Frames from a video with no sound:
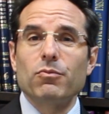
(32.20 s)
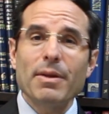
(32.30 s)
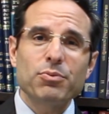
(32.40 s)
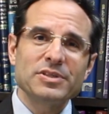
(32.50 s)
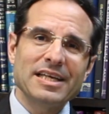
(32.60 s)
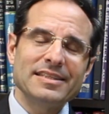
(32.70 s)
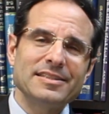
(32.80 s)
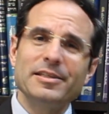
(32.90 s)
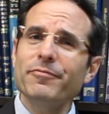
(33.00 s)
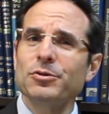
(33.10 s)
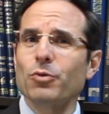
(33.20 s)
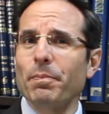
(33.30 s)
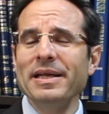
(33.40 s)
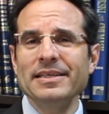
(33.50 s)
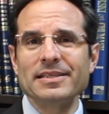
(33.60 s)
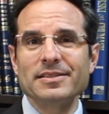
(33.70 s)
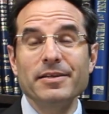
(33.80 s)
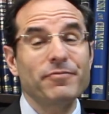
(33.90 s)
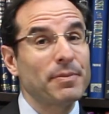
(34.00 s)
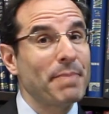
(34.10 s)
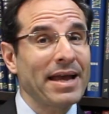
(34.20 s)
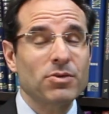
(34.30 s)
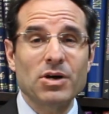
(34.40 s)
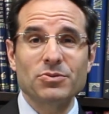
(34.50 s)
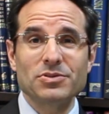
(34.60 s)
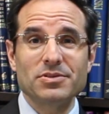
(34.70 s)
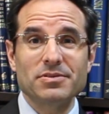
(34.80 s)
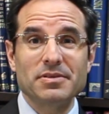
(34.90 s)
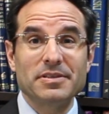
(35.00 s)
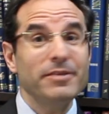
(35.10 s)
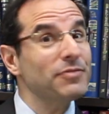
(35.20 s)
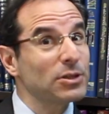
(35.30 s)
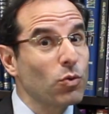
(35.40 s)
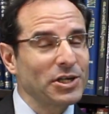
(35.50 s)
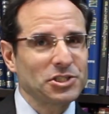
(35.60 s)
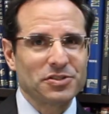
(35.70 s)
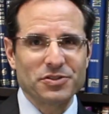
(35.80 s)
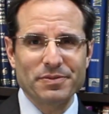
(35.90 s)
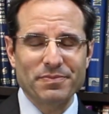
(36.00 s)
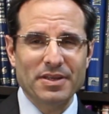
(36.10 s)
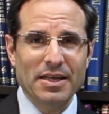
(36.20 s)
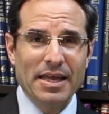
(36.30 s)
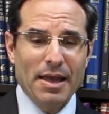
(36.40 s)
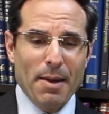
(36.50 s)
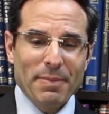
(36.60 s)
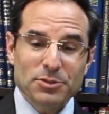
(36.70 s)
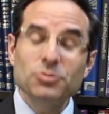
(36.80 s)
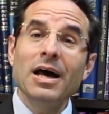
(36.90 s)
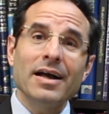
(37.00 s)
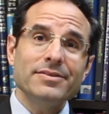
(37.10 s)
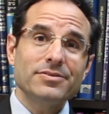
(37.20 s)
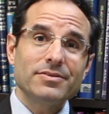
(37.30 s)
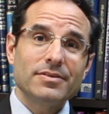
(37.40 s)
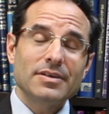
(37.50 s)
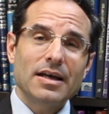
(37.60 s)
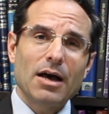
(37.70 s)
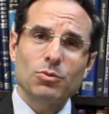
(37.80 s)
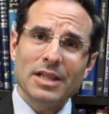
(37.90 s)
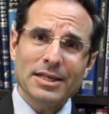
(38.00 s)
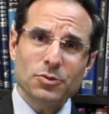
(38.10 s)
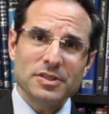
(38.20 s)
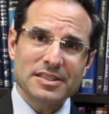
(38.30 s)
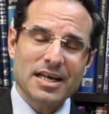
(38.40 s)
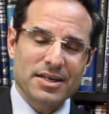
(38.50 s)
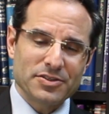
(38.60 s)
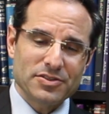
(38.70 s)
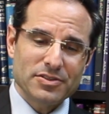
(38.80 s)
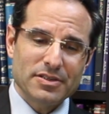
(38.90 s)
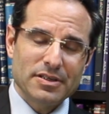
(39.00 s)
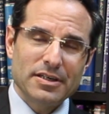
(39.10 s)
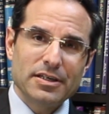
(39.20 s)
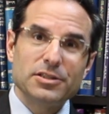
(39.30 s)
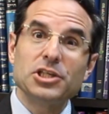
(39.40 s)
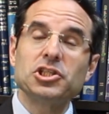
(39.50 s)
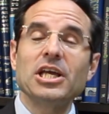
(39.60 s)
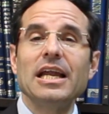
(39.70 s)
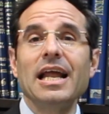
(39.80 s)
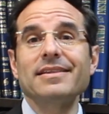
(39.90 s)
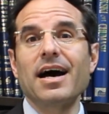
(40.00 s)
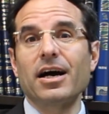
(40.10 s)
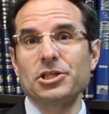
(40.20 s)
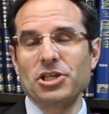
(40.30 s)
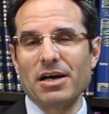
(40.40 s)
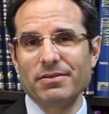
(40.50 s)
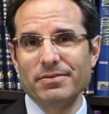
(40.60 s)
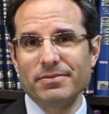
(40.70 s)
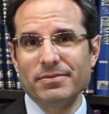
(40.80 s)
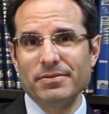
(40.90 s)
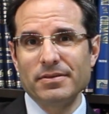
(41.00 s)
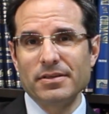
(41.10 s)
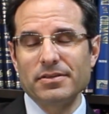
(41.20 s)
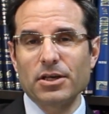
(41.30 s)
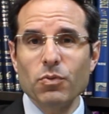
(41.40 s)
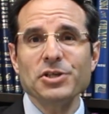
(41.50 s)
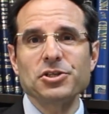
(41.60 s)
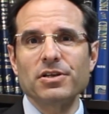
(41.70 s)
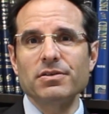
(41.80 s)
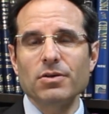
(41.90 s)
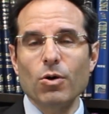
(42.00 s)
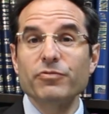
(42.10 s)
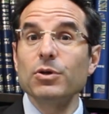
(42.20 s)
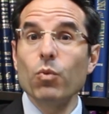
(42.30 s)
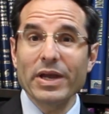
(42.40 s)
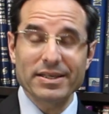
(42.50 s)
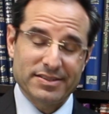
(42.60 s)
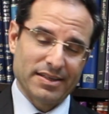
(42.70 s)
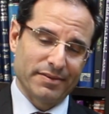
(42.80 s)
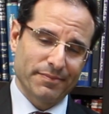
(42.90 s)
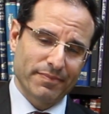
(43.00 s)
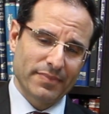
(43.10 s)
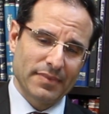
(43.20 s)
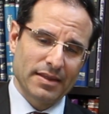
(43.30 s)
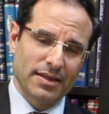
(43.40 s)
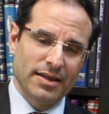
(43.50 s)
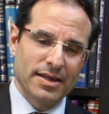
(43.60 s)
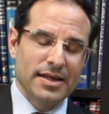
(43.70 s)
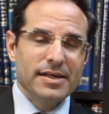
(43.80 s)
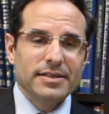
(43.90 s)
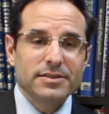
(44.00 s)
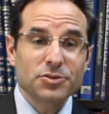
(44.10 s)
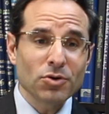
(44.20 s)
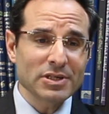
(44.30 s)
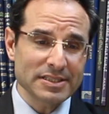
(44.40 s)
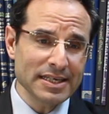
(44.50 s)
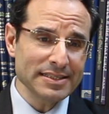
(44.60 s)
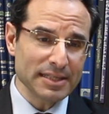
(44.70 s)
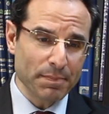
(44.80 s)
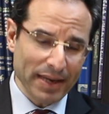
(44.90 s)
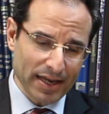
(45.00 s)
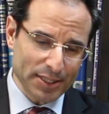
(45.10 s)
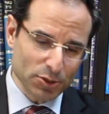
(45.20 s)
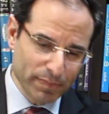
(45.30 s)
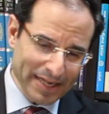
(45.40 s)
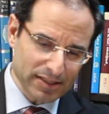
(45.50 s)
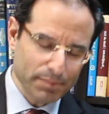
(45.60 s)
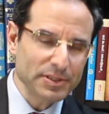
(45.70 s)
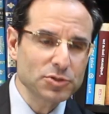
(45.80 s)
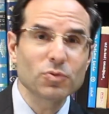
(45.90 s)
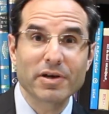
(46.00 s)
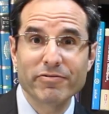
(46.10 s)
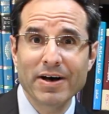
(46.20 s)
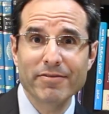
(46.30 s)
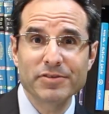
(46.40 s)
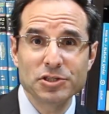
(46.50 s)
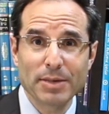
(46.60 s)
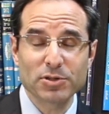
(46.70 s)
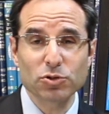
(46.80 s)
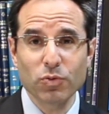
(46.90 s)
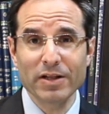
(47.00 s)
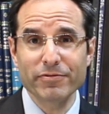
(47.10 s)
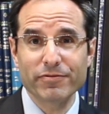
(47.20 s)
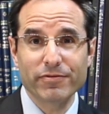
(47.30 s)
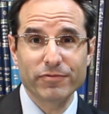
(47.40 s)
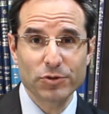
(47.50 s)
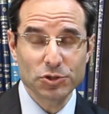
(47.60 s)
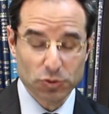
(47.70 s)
represents different opinions, different backgrounds, different questions. But tonight, I would like to discuss the She'elat HaRasha, the question of the wicked son. The Torah says in Perek Yudbet, Pasuk Kavav, in chapter 12, verse